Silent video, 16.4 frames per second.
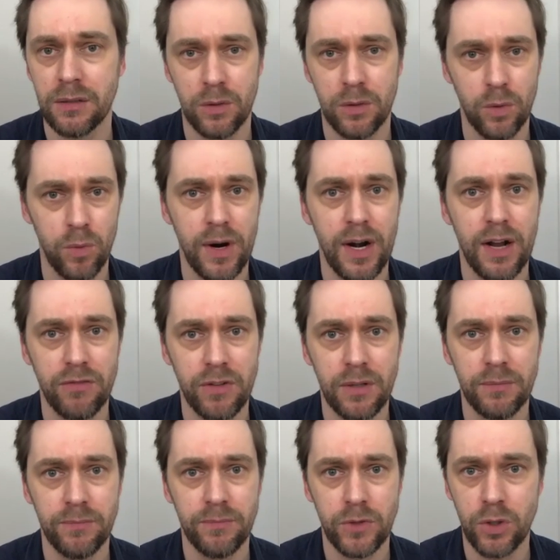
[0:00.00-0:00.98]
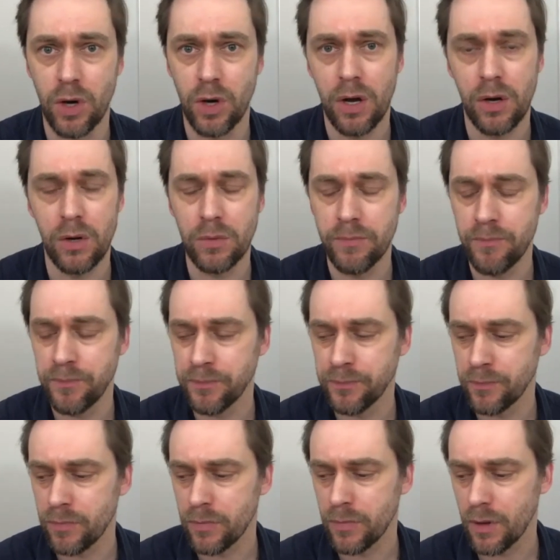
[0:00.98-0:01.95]
or wherever, your home,
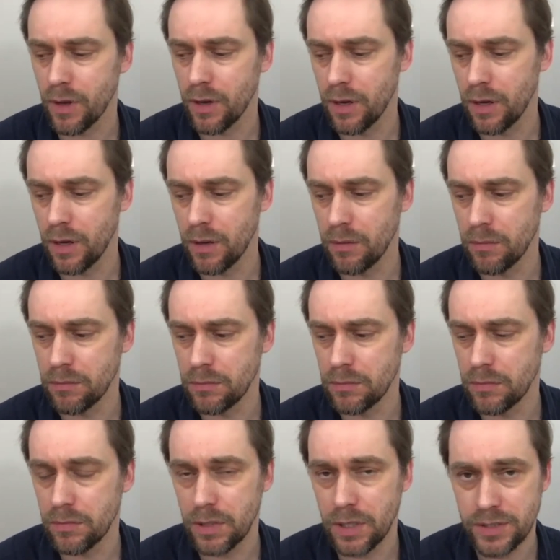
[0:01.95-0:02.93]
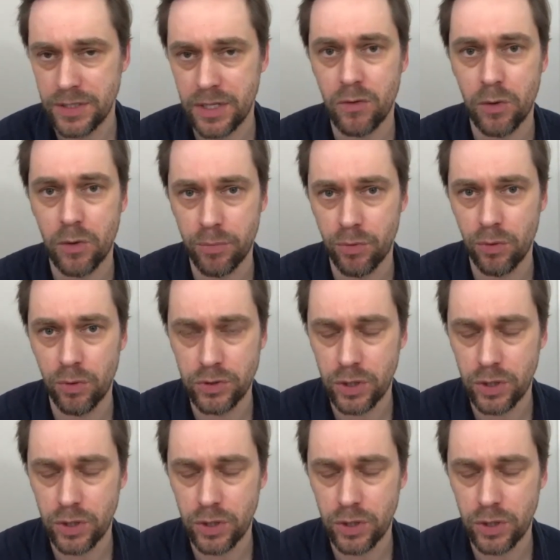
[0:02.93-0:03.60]
but let's say you're abroad,